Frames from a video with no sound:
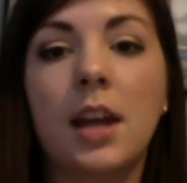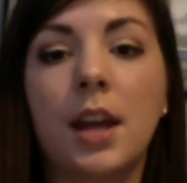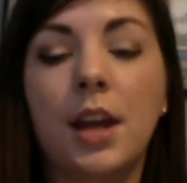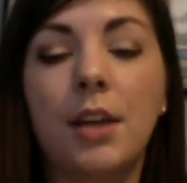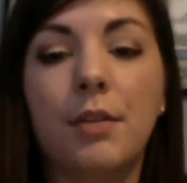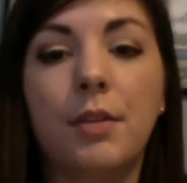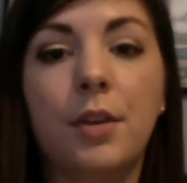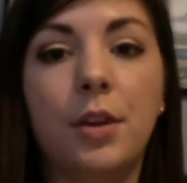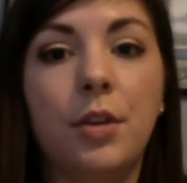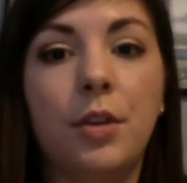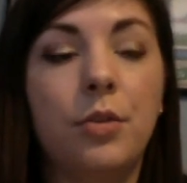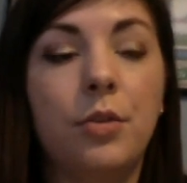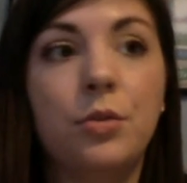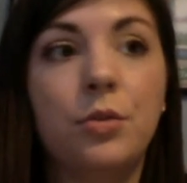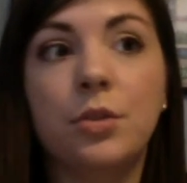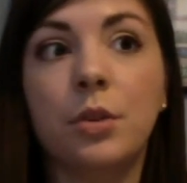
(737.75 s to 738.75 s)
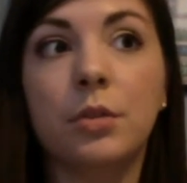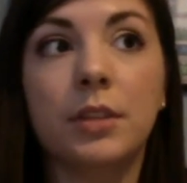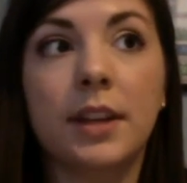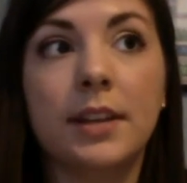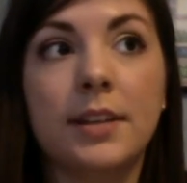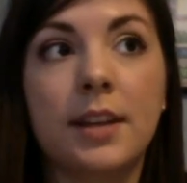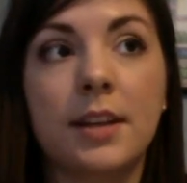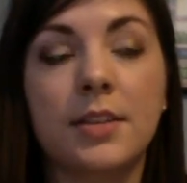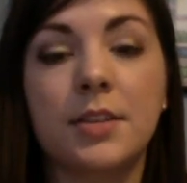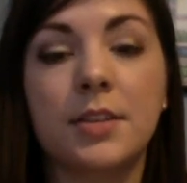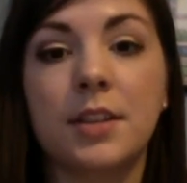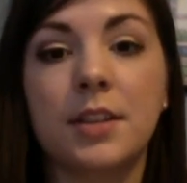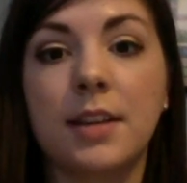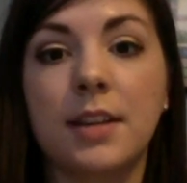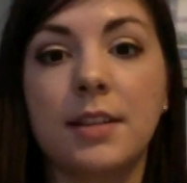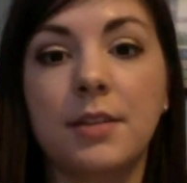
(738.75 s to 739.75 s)
If you don't like to
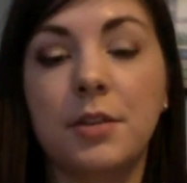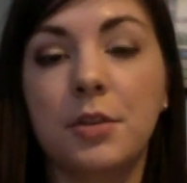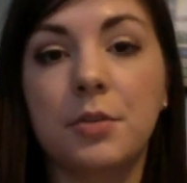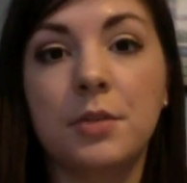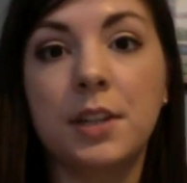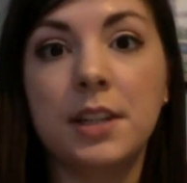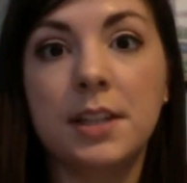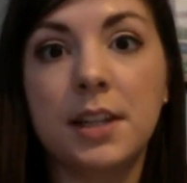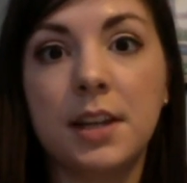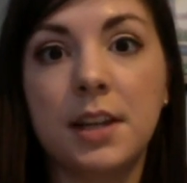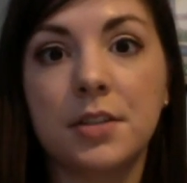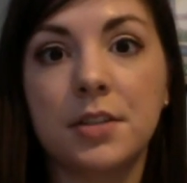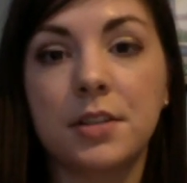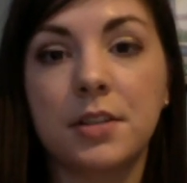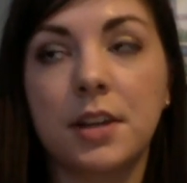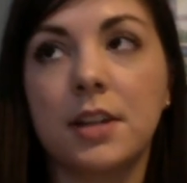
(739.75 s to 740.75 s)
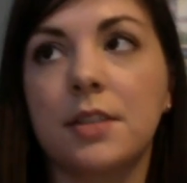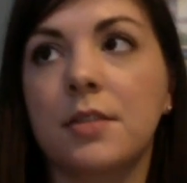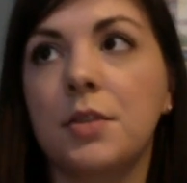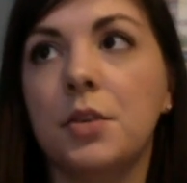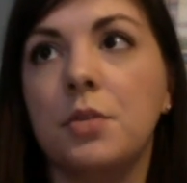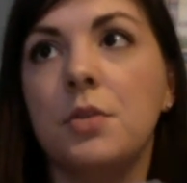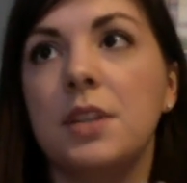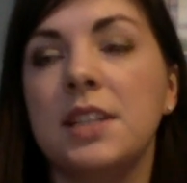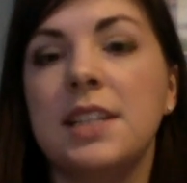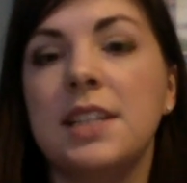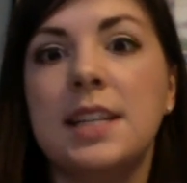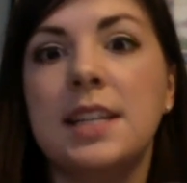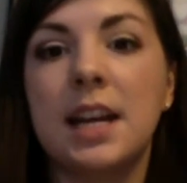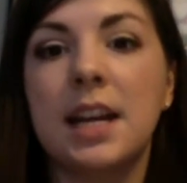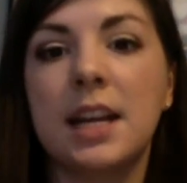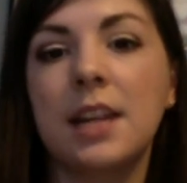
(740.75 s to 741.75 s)
exercise, if you don't need to exercise, if you don't need to
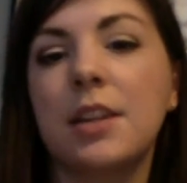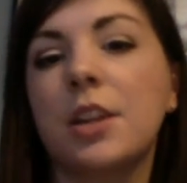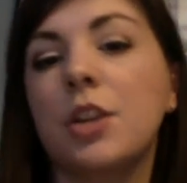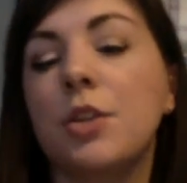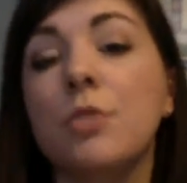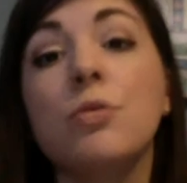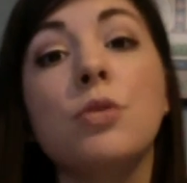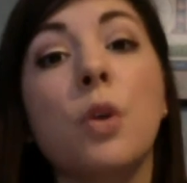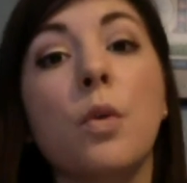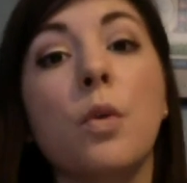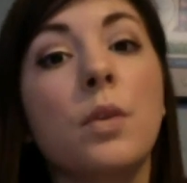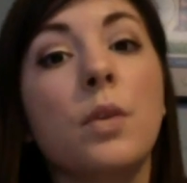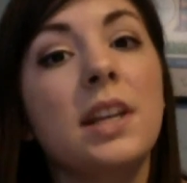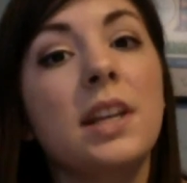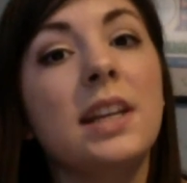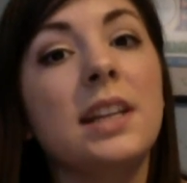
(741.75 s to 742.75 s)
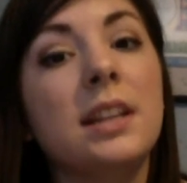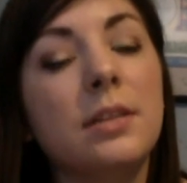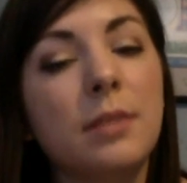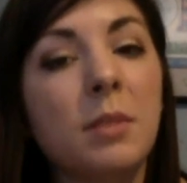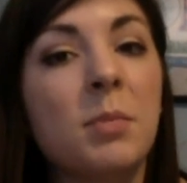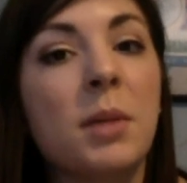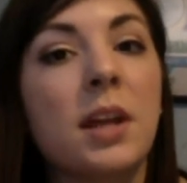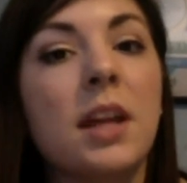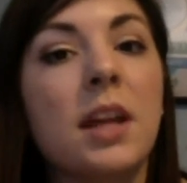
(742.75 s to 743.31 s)
diet, then you don't need the Fitbit.